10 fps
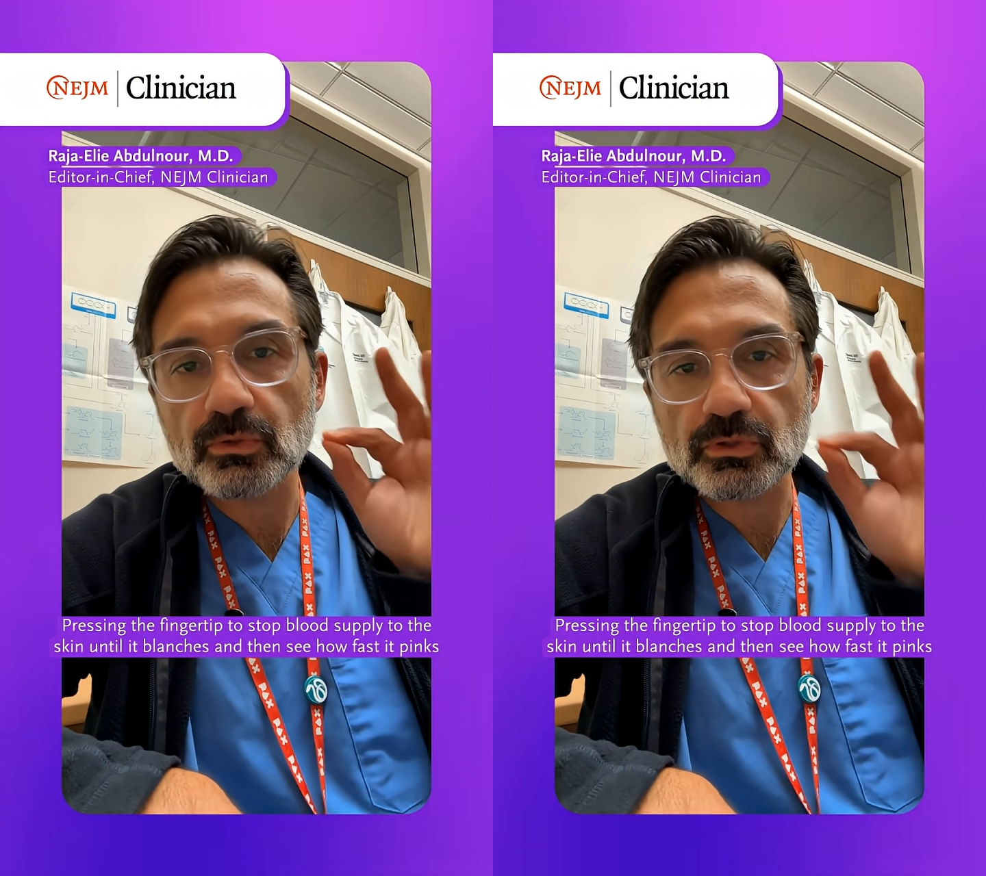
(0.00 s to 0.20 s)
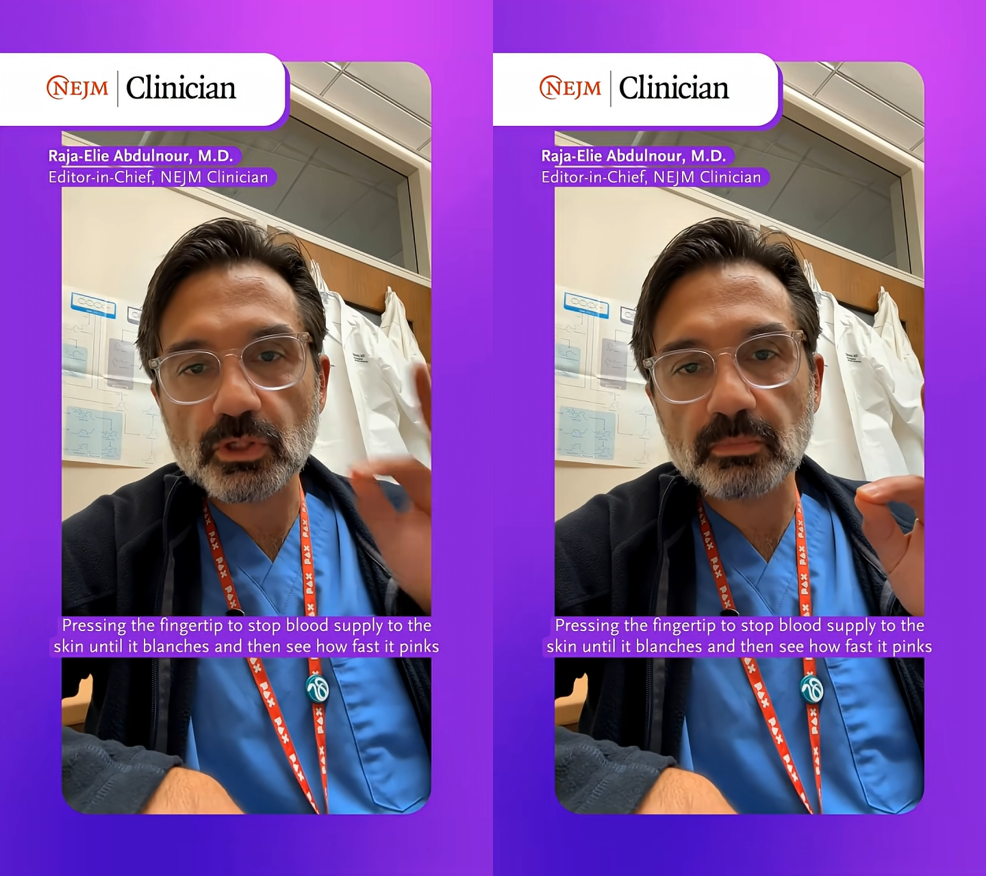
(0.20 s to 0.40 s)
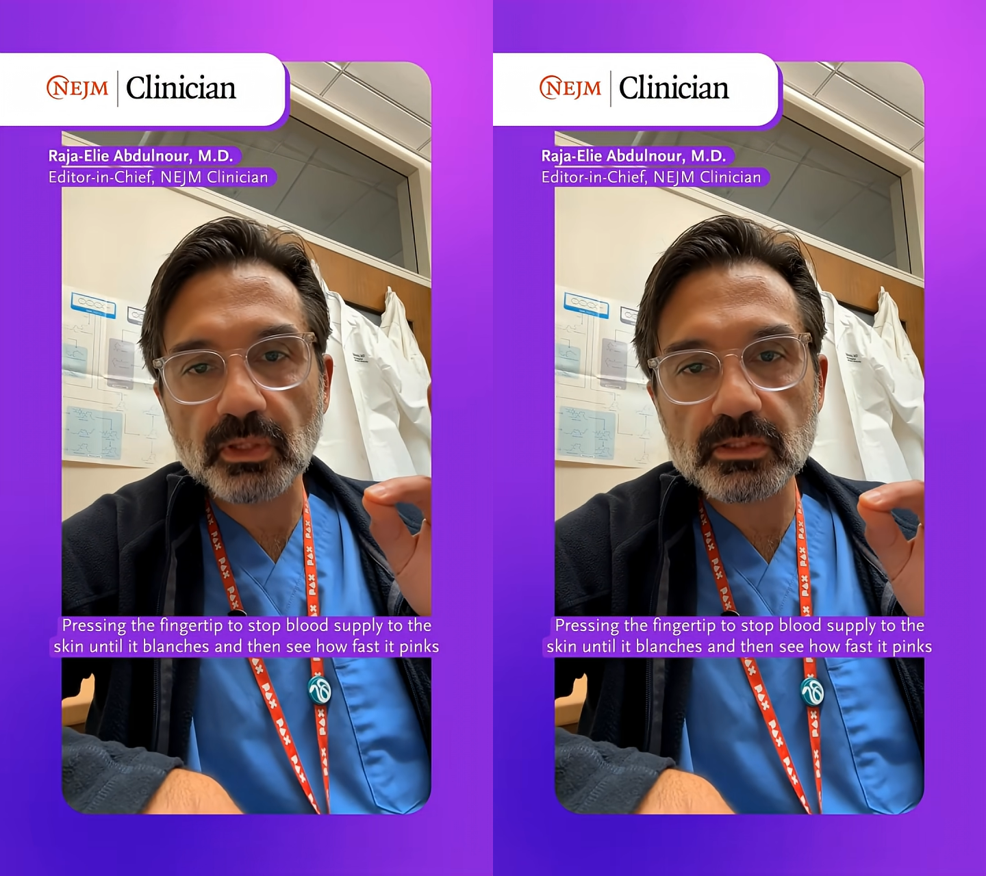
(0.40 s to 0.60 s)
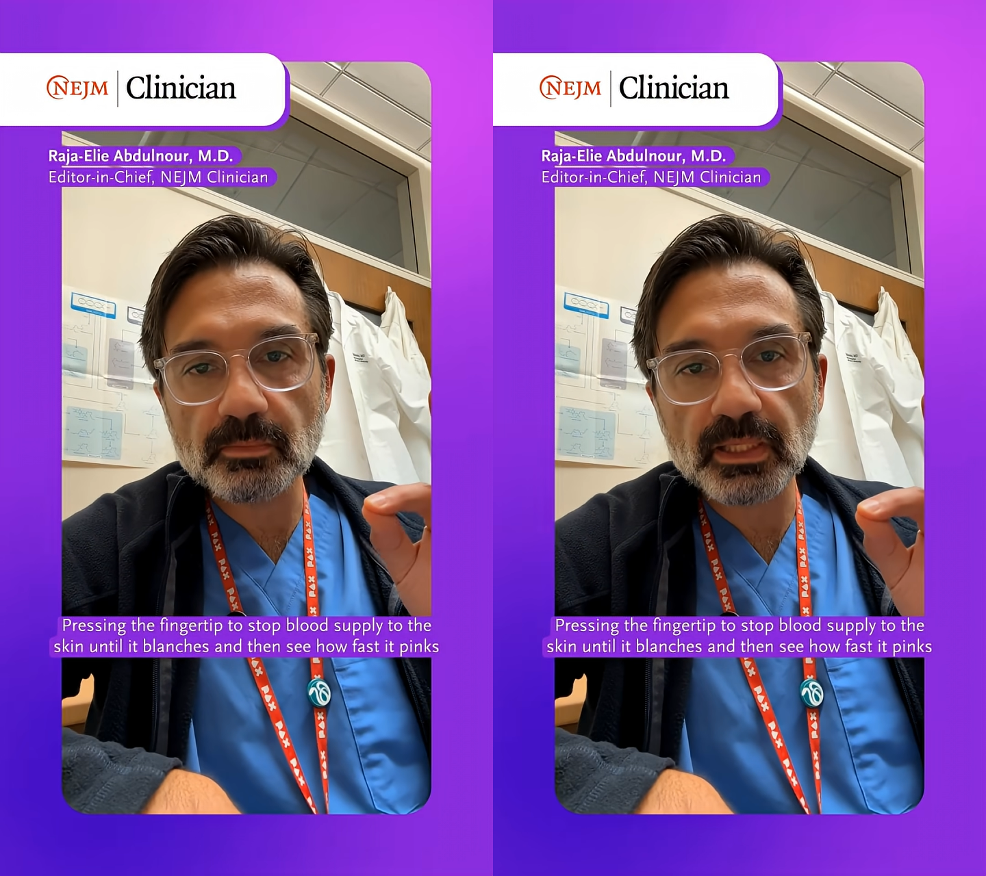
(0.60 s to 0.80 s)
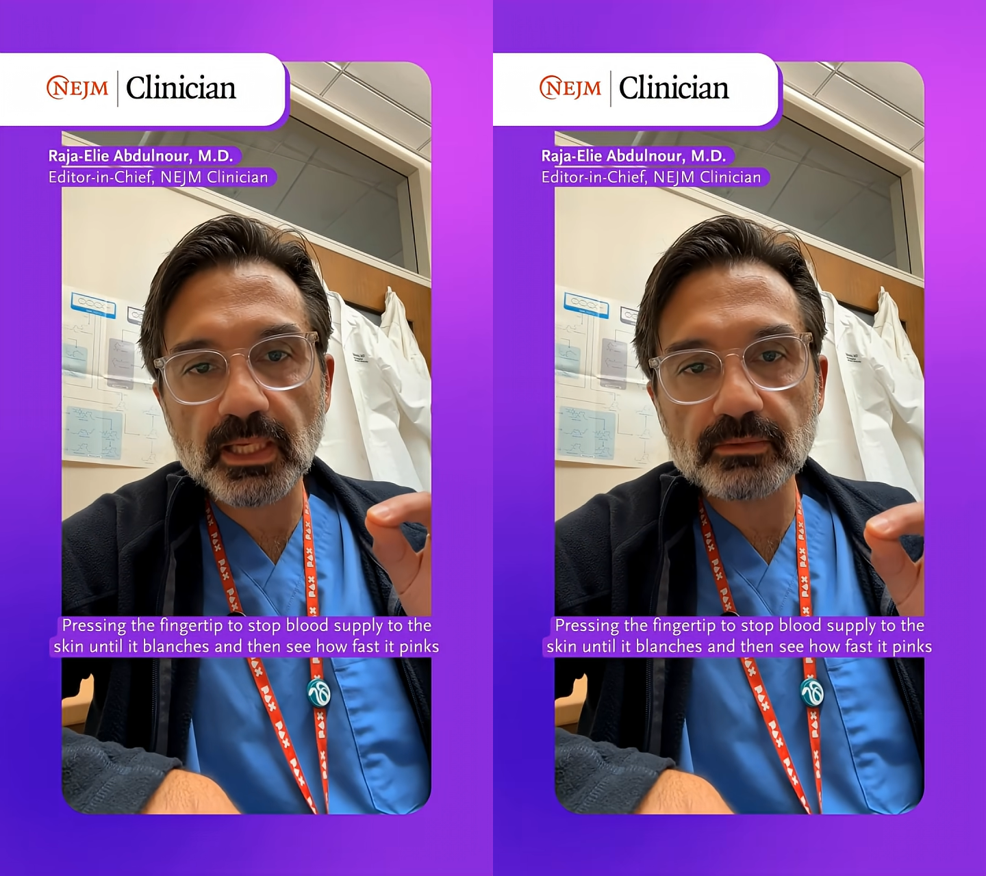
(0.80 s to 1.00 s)
to stop blood
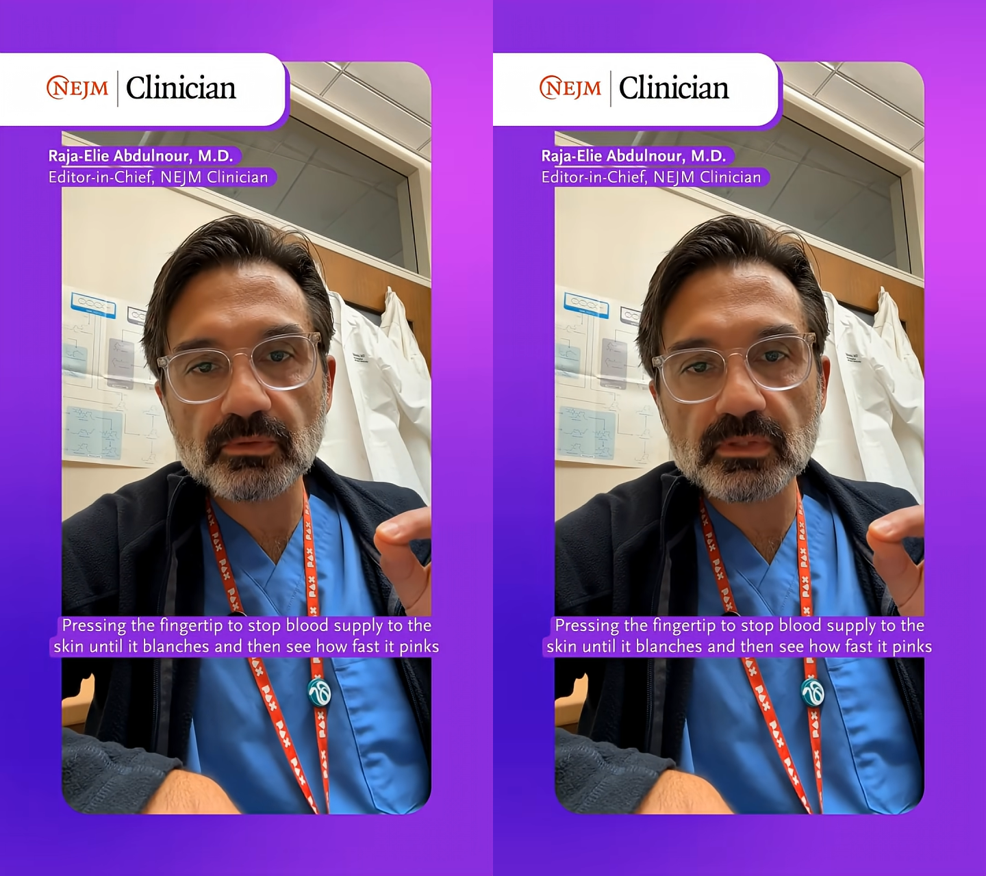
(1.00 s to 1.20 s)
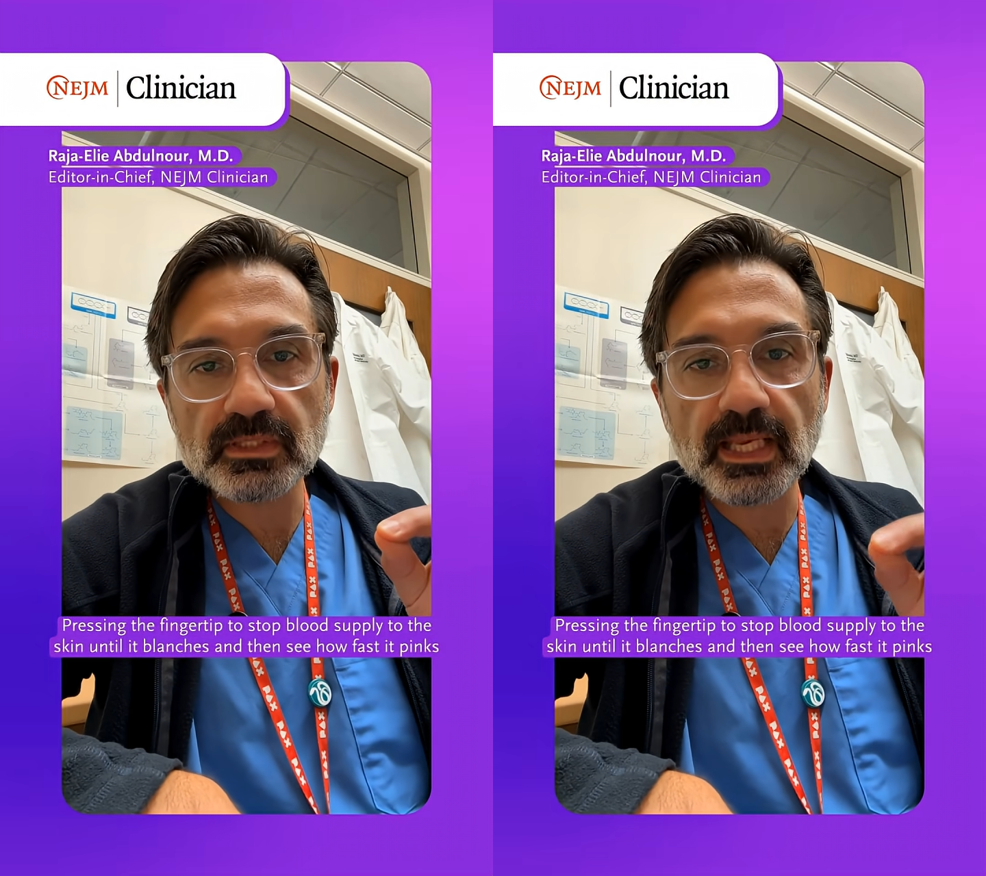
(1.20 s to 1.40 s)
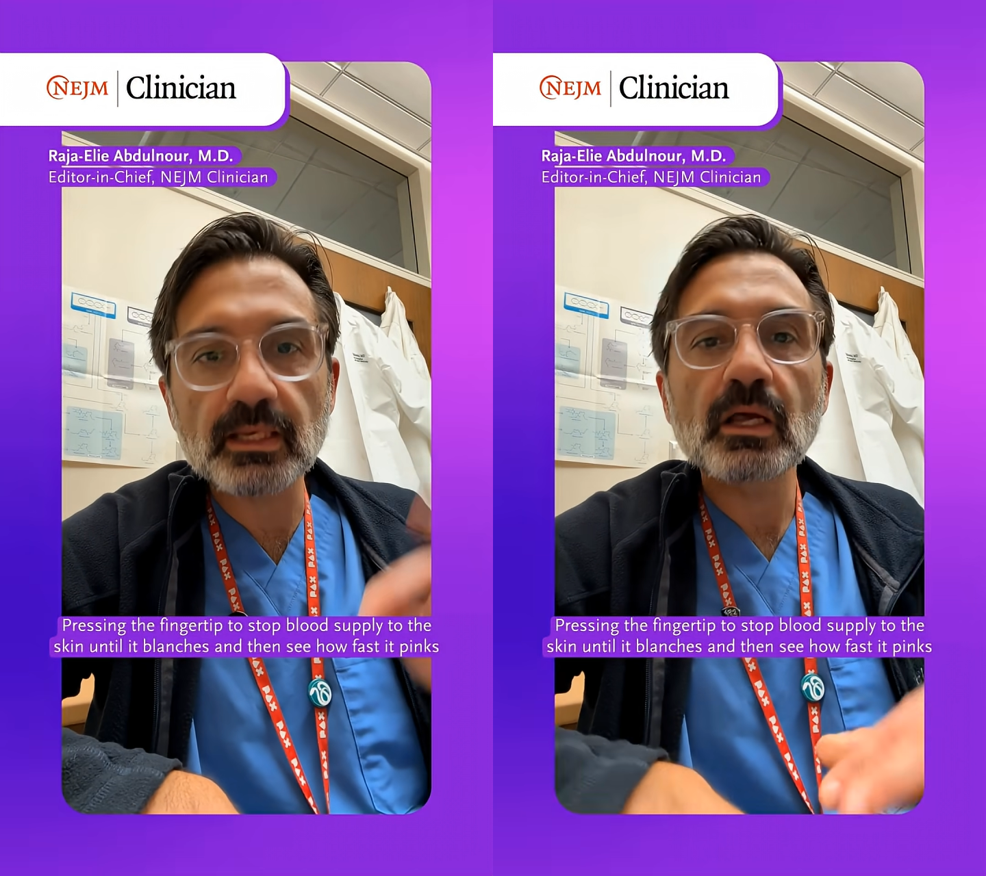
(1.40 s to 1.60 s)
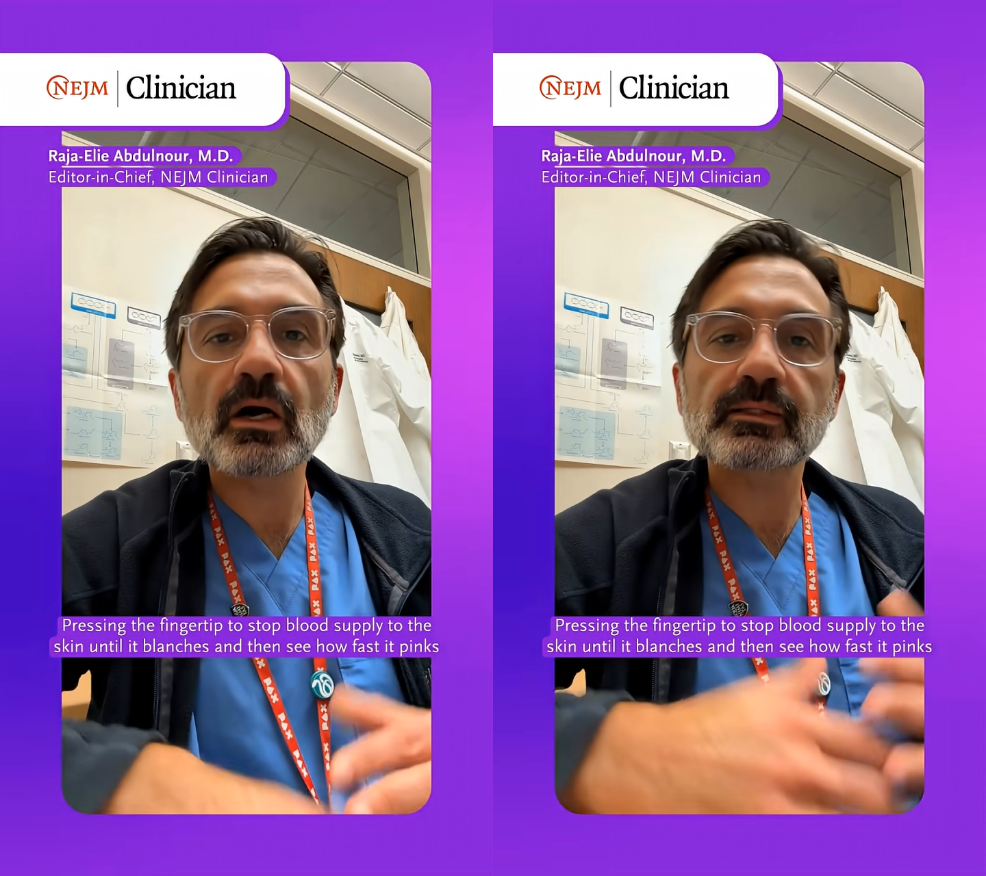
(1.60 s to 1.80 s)
supply to the skin